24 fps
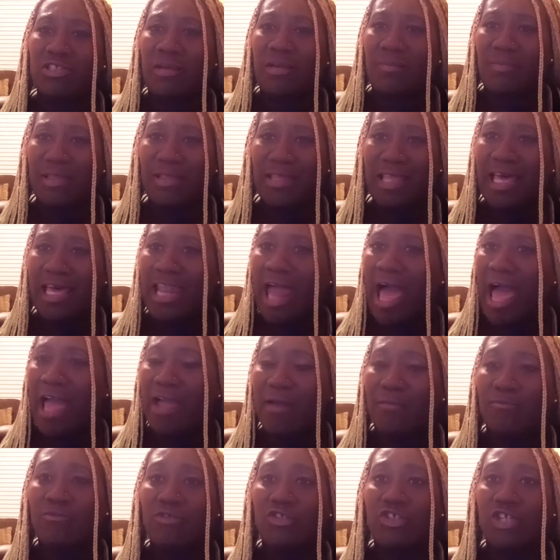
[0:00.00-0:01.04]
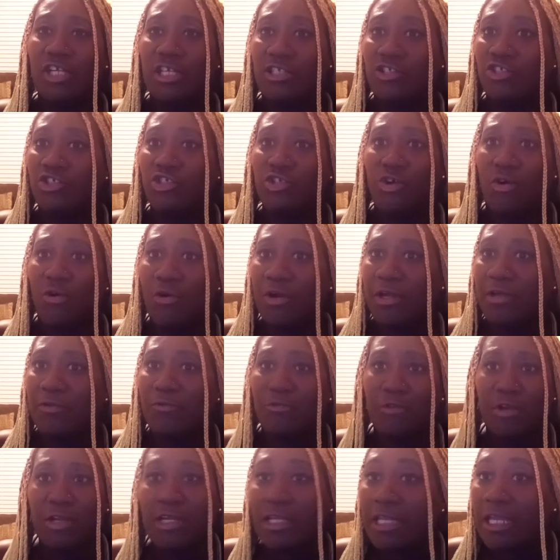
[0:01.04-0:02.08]
something that I am enjoying
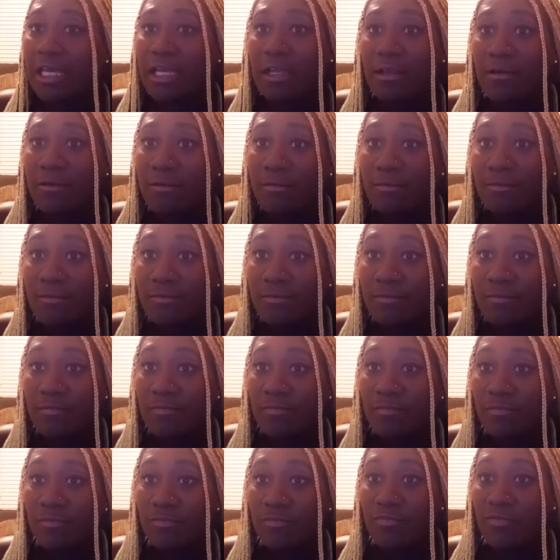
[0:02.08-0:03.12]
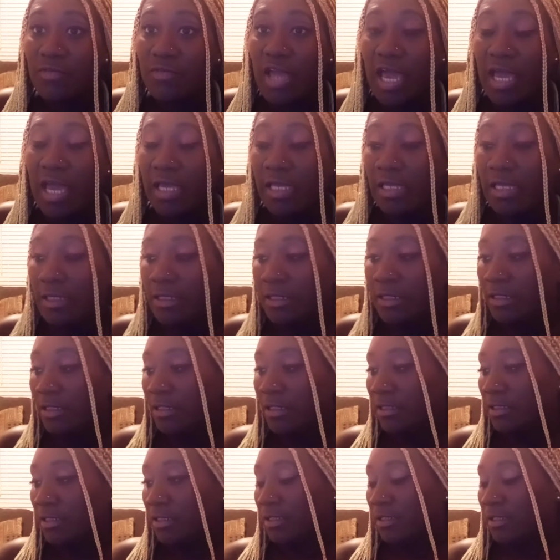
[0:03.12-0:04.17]
reading. Okay?
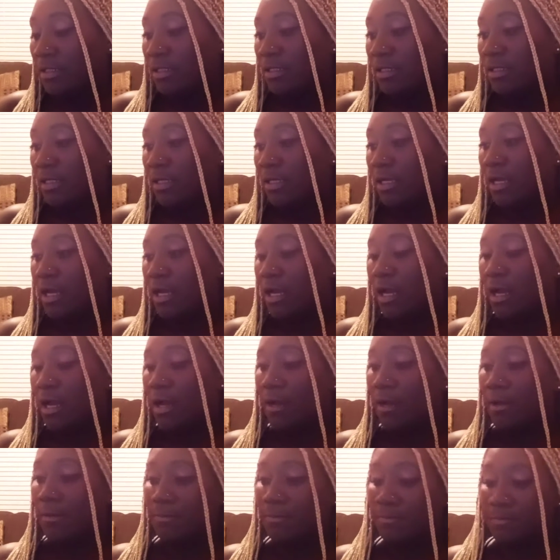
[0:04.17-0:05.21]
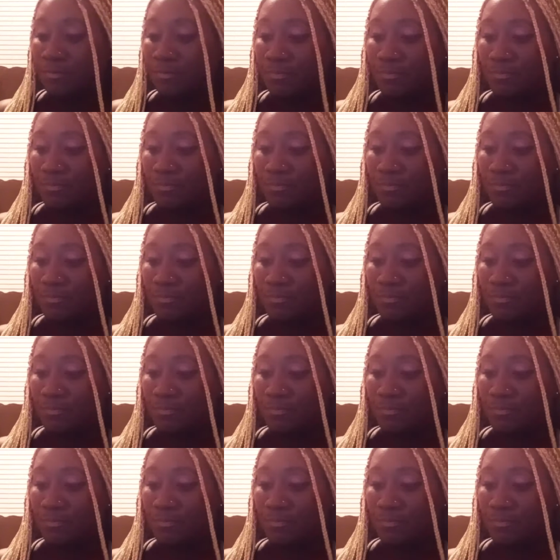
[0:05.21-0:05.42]
Let